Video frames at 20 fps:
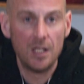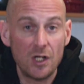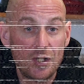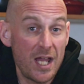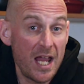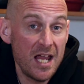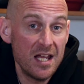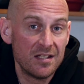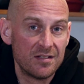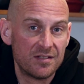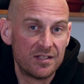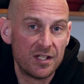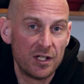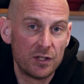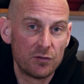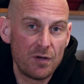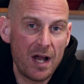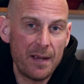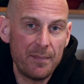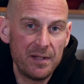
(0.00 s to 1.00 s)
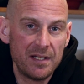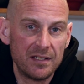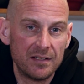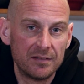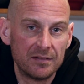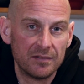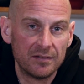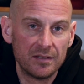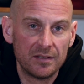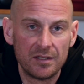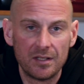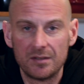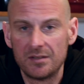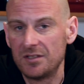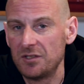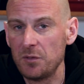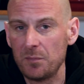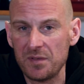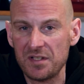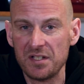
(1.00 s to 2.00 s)
Okay, so the wrapping,
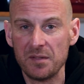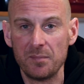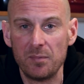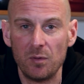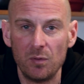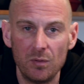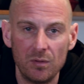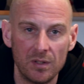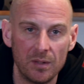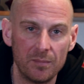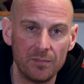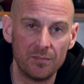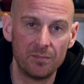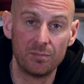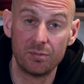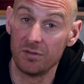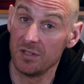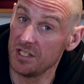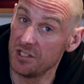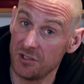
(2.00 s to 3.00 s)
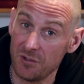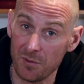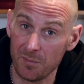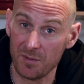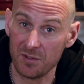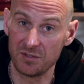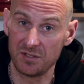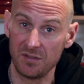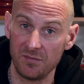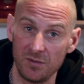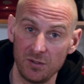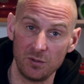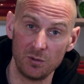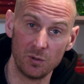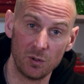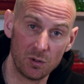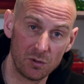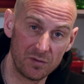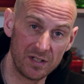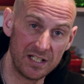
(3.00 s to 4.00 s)
super simple. I'm pretty sure most of you
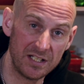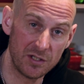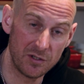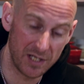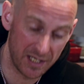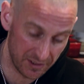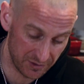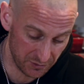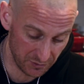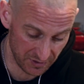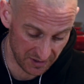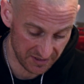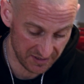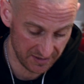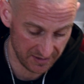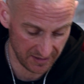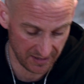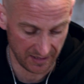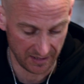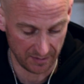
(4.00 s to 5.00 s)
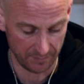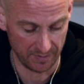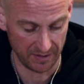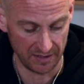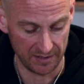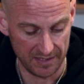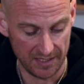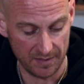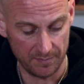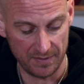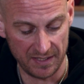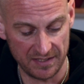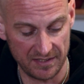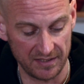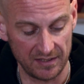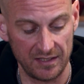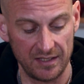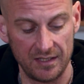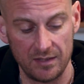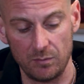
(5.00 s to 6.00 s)
already know how to do this, but yeah,
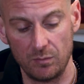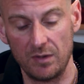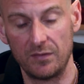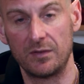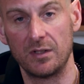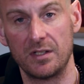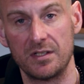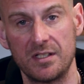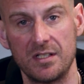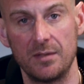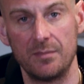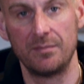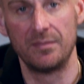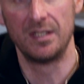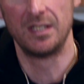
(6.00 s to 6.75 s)
basically we've got some